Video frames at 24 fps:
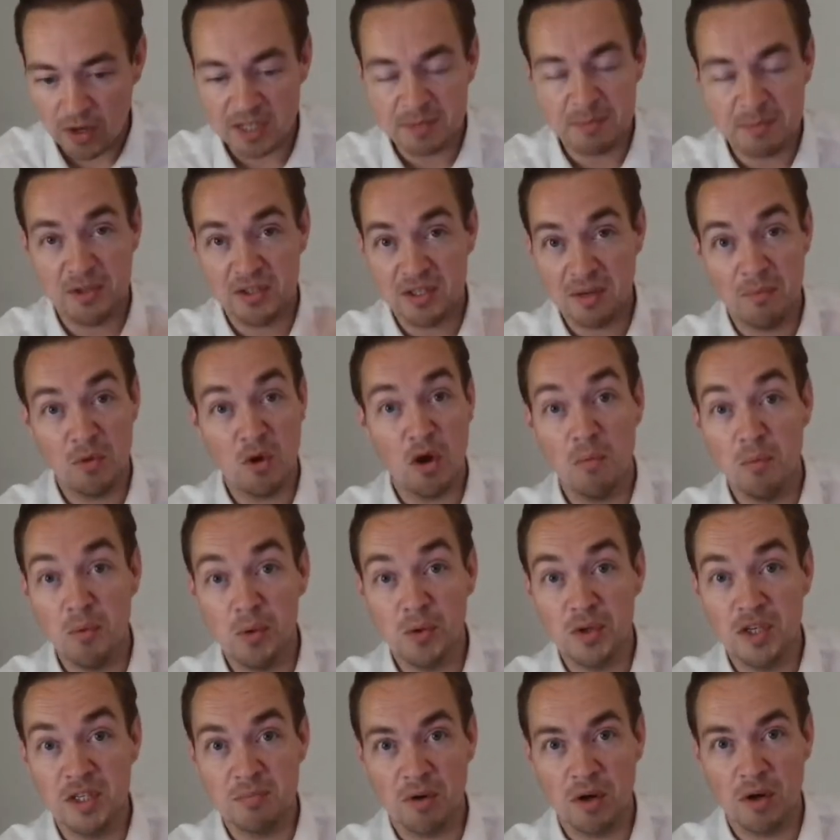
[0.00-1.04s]
because I'm not a
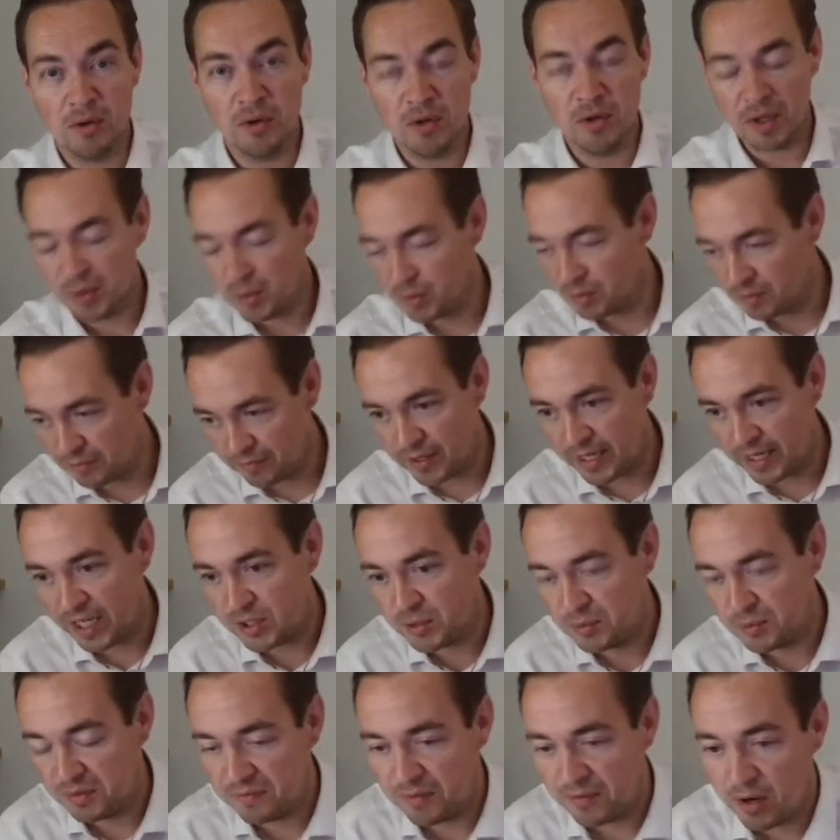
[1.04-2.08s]
mortgage broker or a
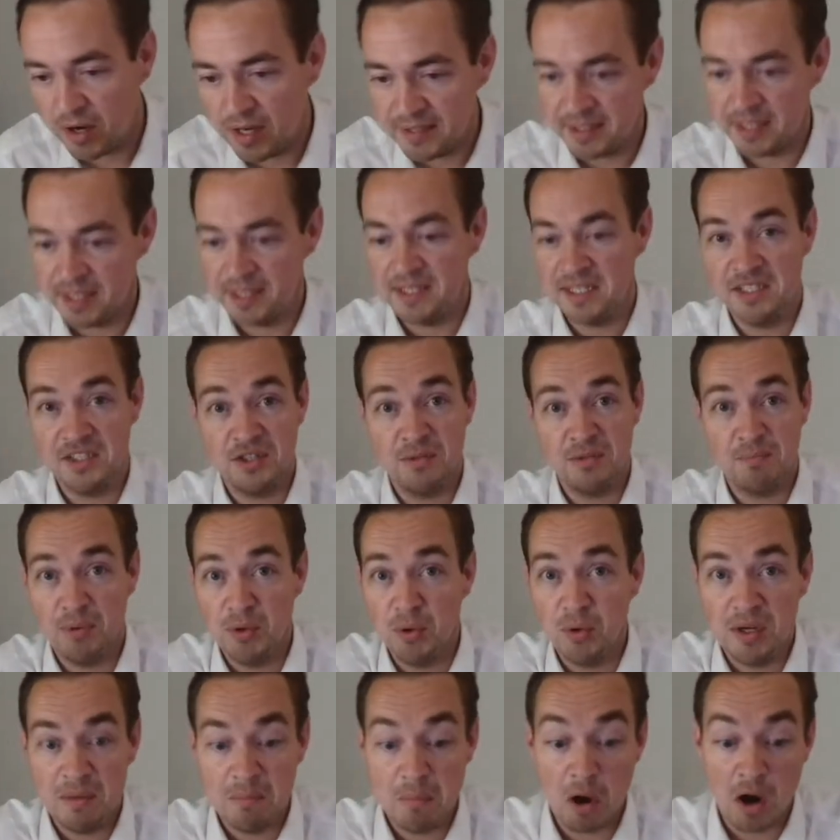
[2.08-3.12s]
financial advisor. This is
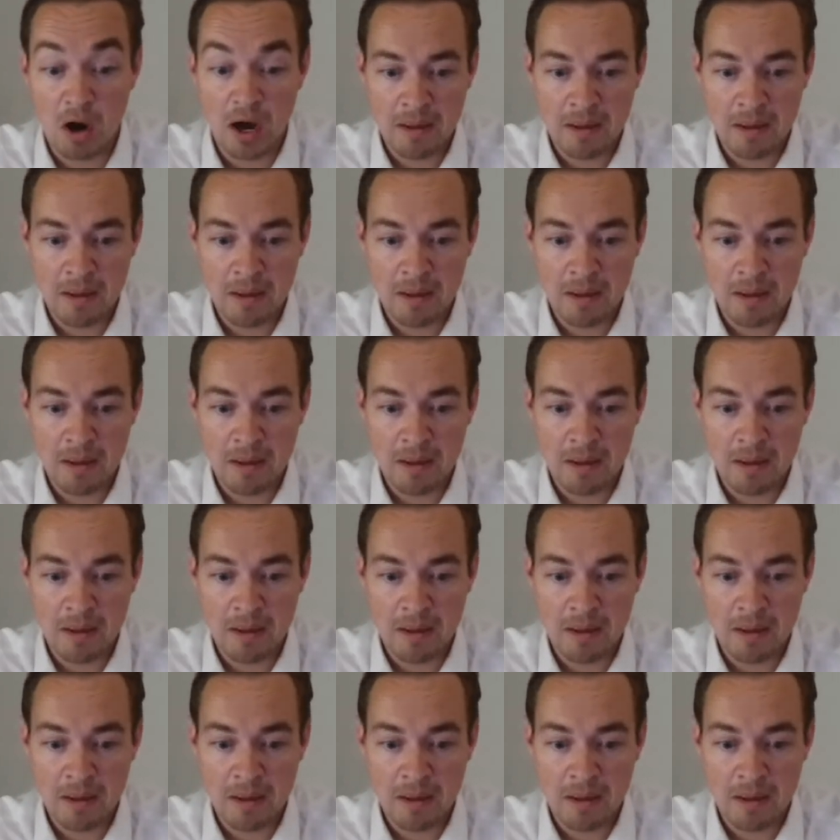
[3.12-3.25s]
purely my